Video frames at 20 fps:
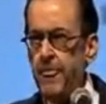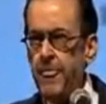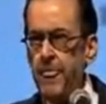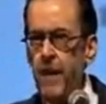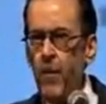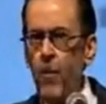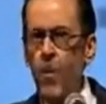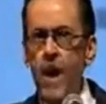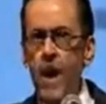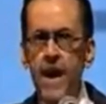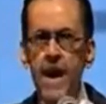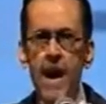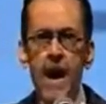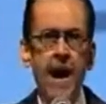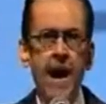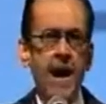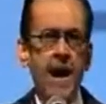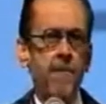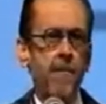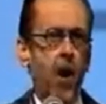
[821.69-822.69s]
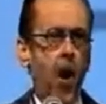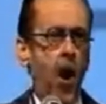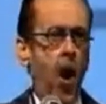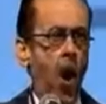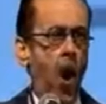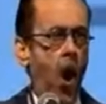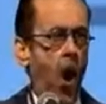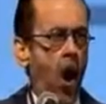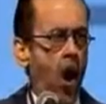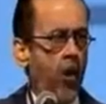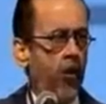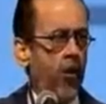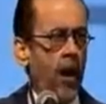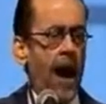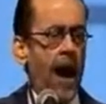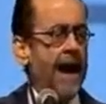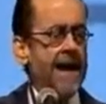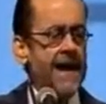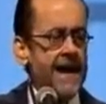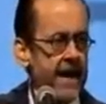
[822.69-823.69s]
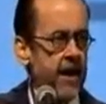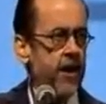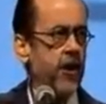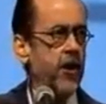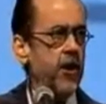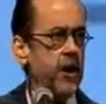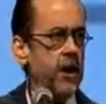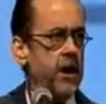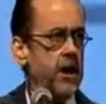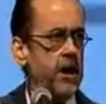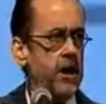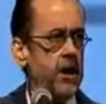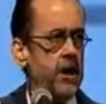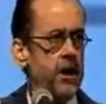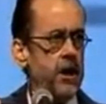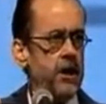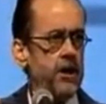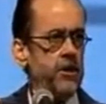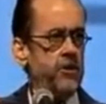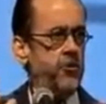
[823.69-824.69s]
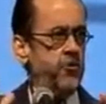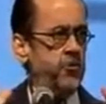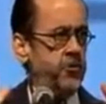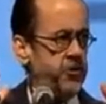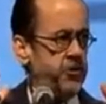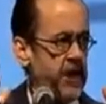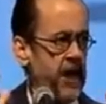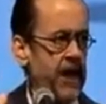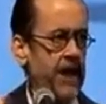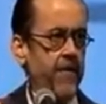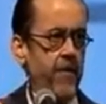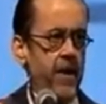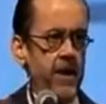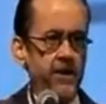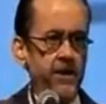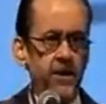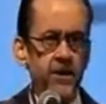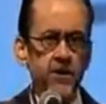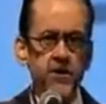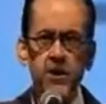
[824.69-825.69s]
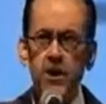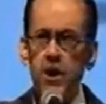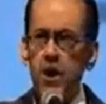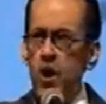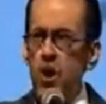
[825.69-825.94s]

why I am all here to celebrate this,